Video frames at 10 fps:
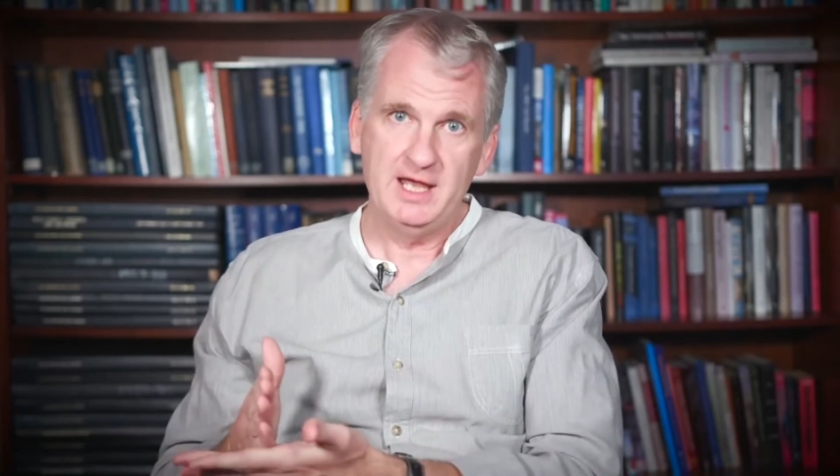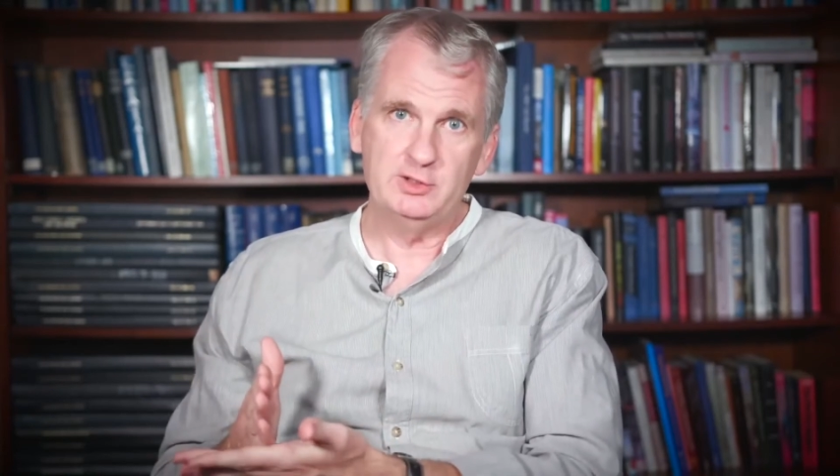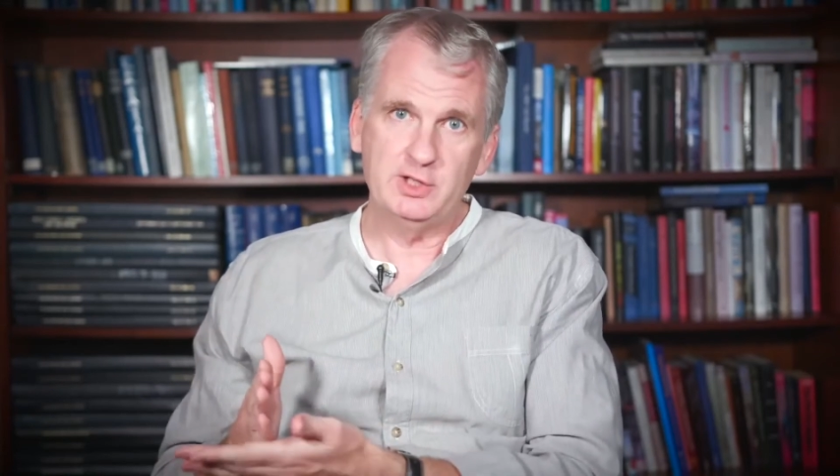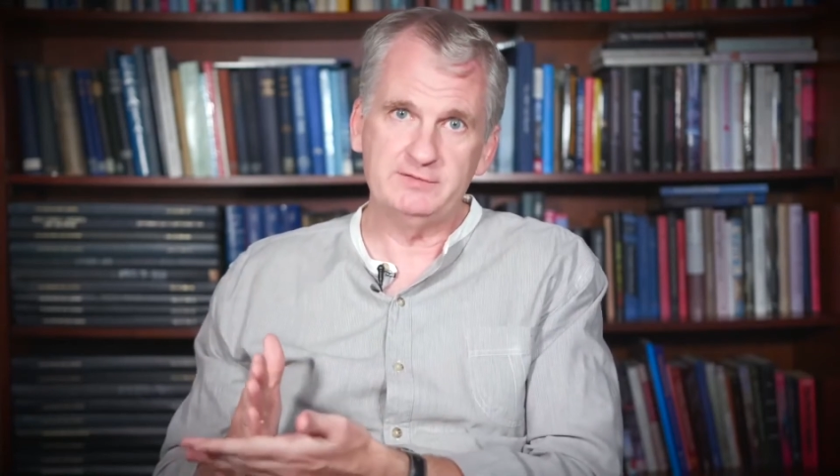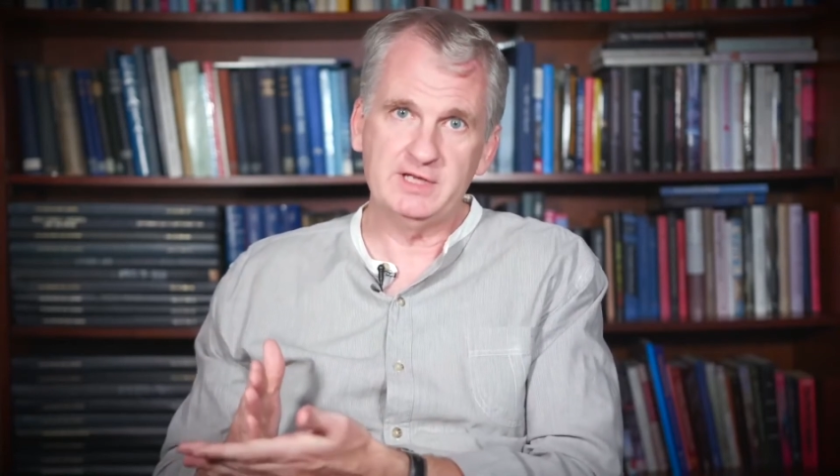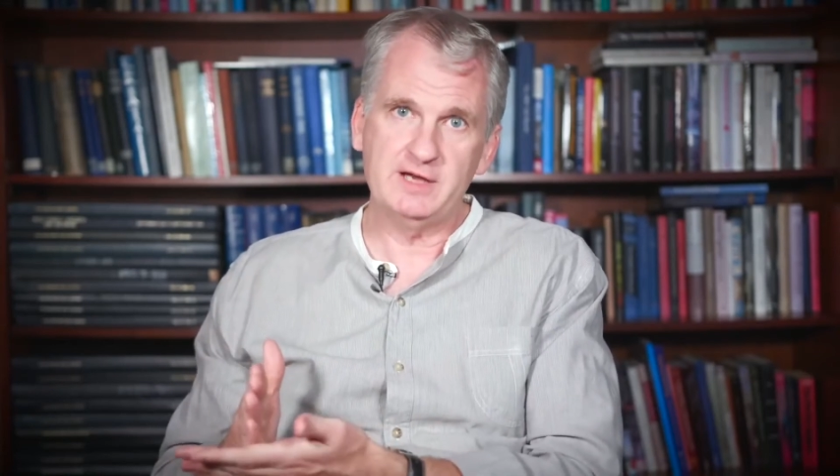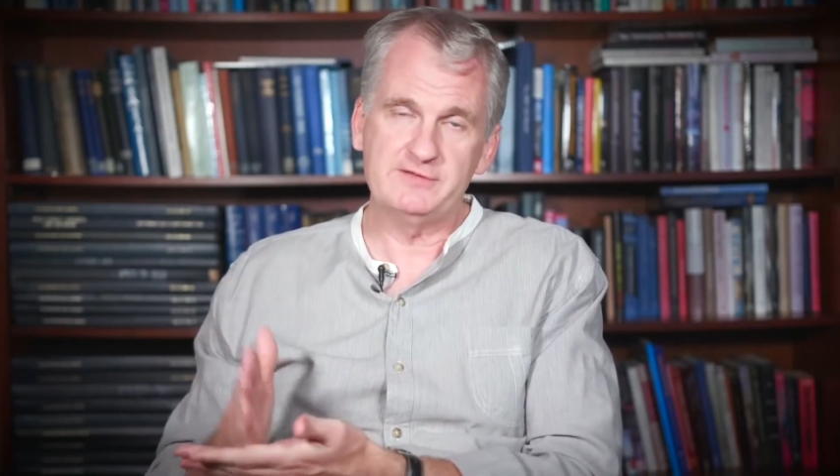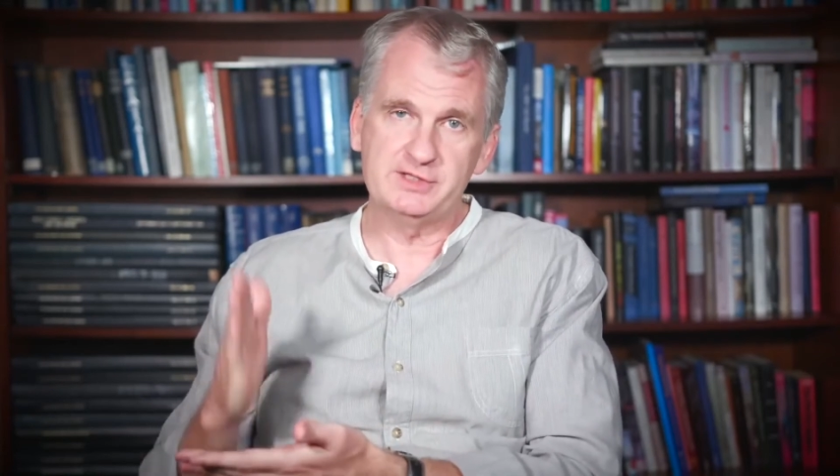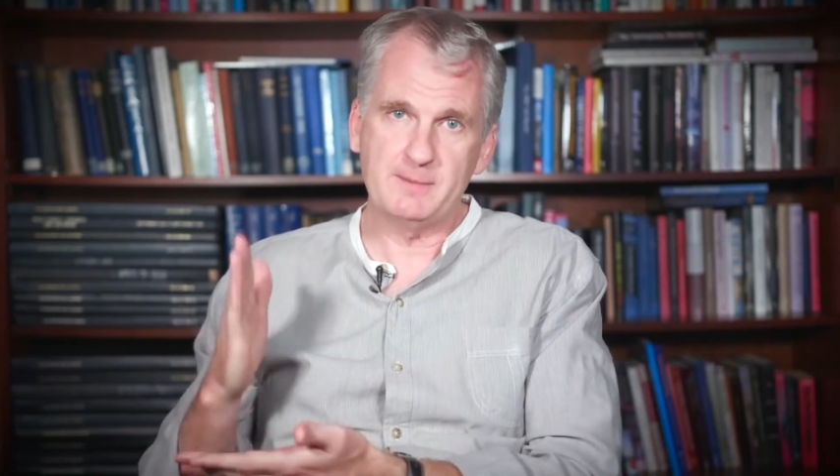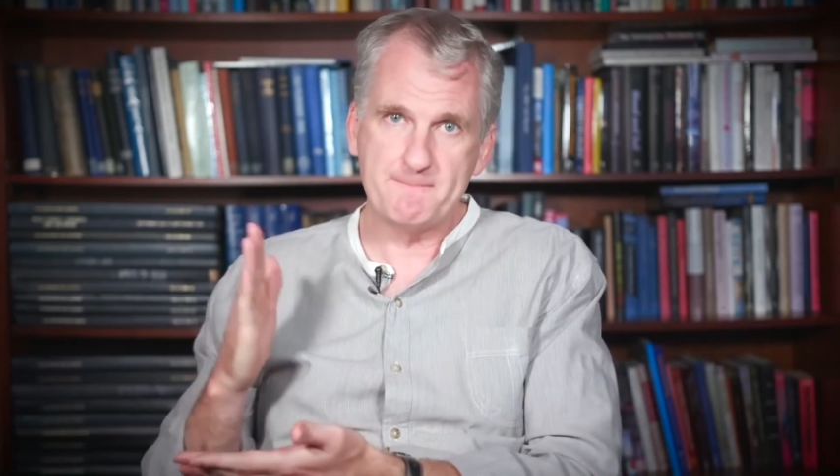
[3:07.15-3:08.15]
and you have to
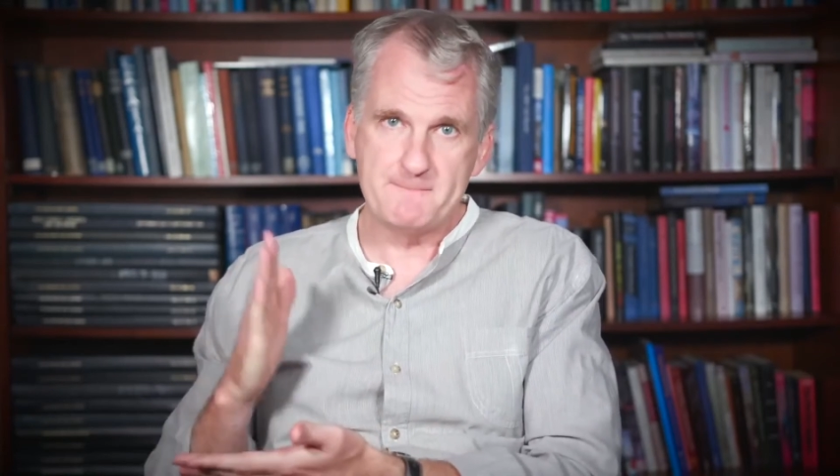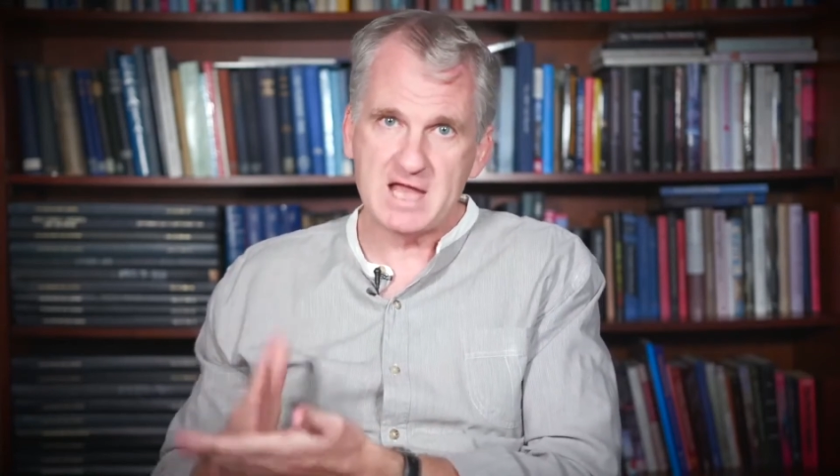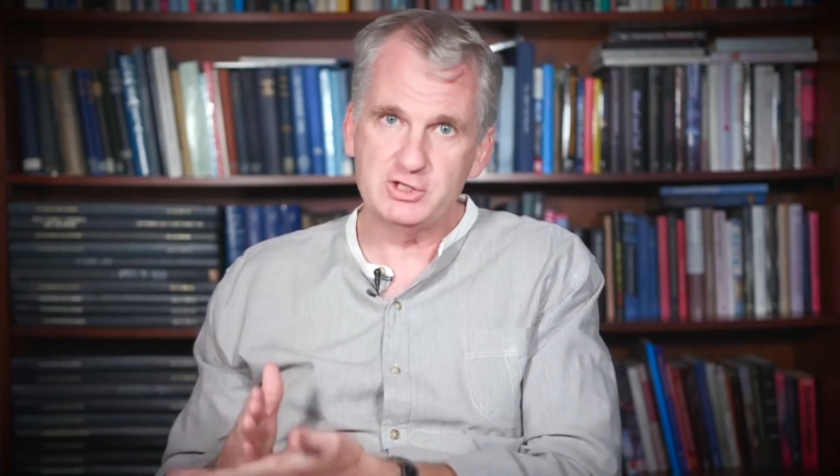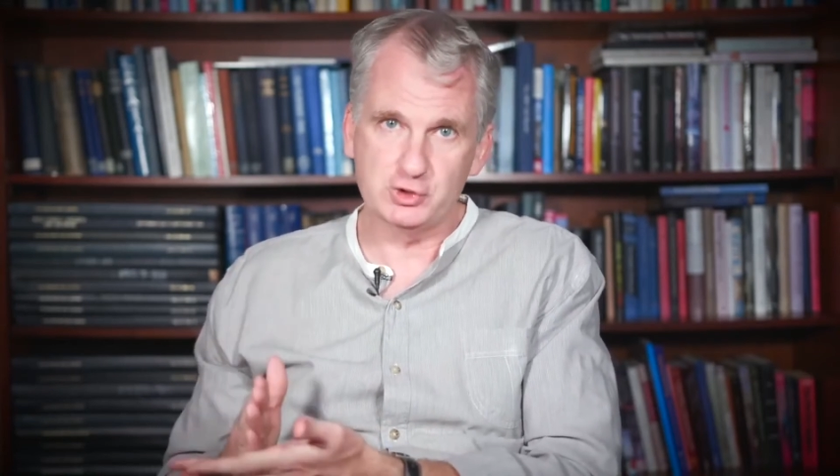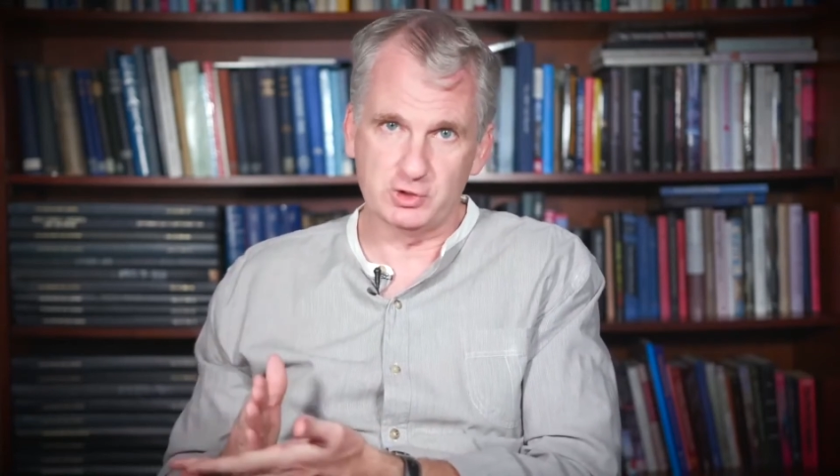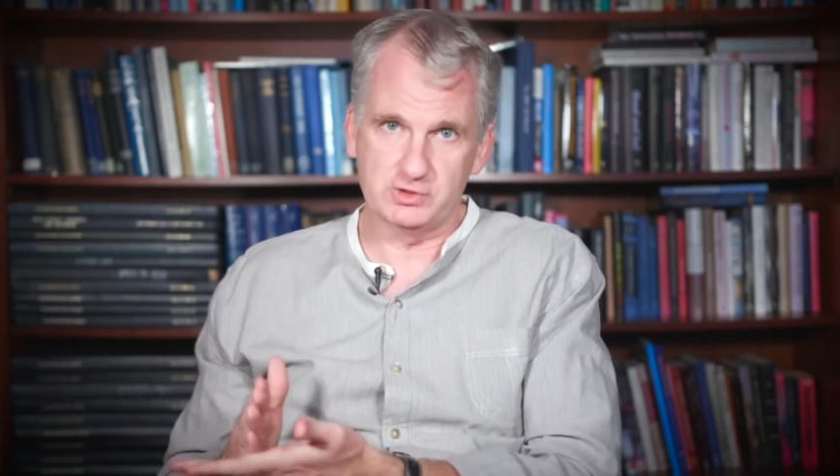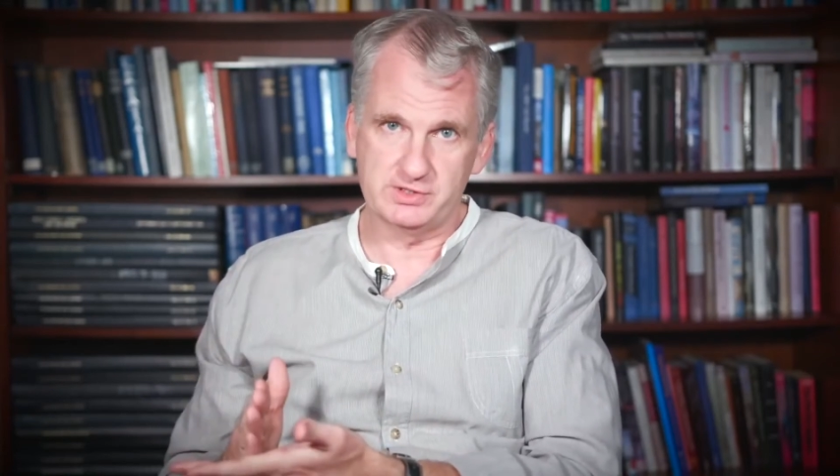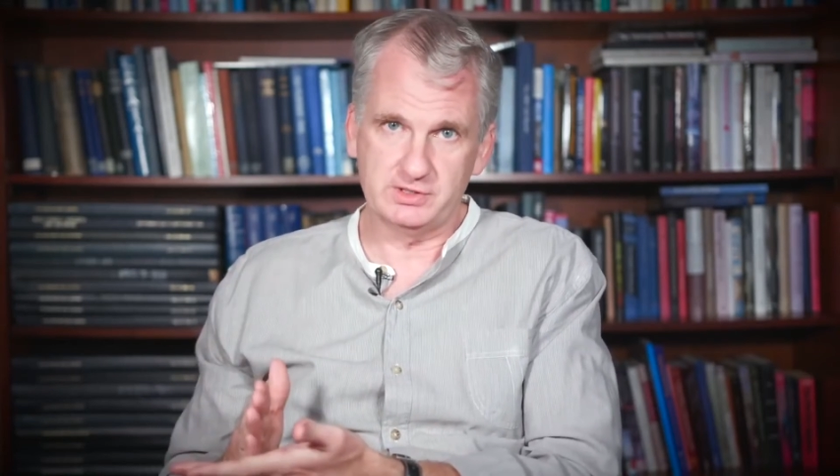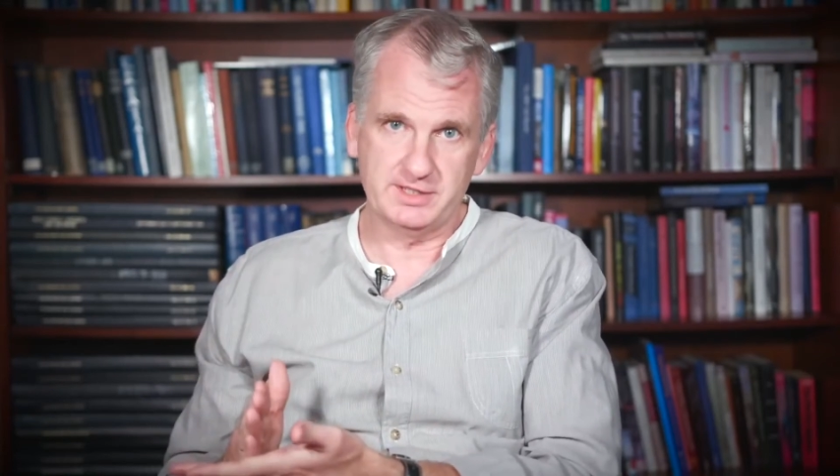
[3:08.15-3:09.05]
have some measures,